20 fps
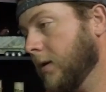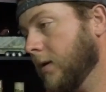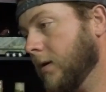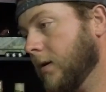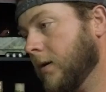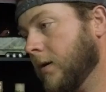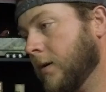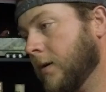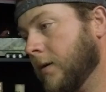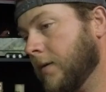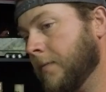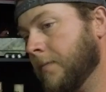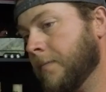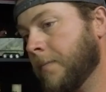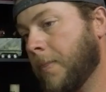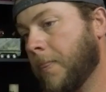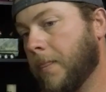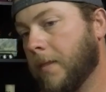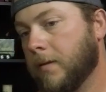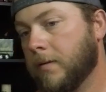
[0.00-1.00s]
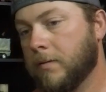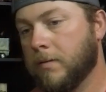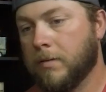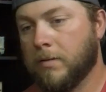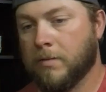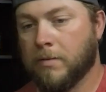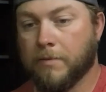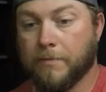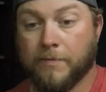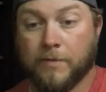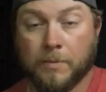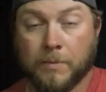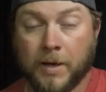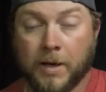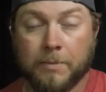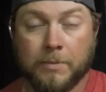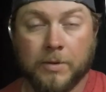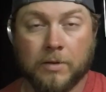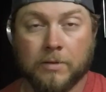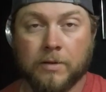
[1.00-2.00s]
You know, for my
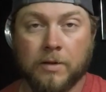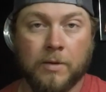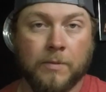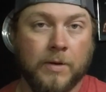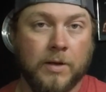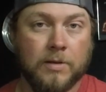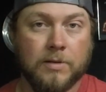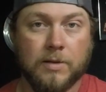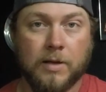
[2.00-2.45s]
build anyways,